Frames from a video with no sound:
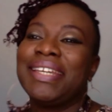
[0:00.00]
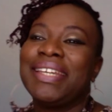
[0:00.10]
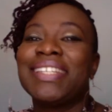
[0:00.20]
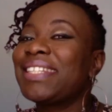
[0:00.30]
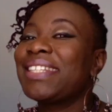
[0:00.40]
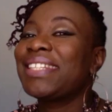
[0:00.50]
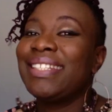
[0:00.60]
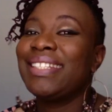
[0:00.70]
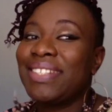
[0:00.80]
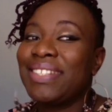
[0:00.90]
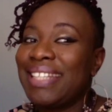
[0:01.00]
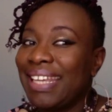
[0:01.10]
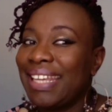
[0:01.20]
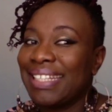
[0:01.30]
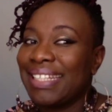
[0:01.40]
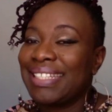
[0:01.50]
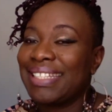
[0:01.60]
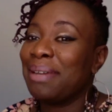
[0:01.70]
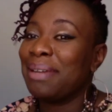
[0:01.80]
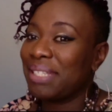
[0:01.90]
Cheska is not singing this
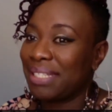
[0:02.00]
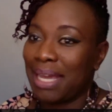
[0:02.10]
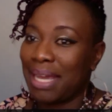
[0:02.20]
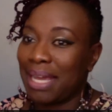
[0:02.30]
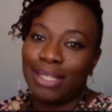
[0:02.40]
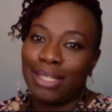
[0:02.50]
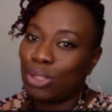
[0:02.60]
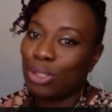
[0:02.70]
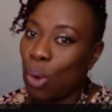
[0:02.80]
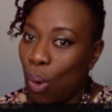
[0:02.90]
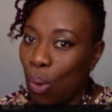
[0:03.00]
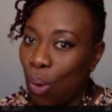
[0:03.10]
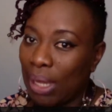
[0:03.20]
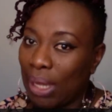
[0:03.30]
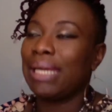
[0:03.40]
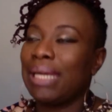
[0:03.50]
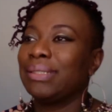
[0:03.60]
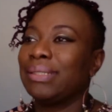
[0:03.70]
time. Cheska is talking.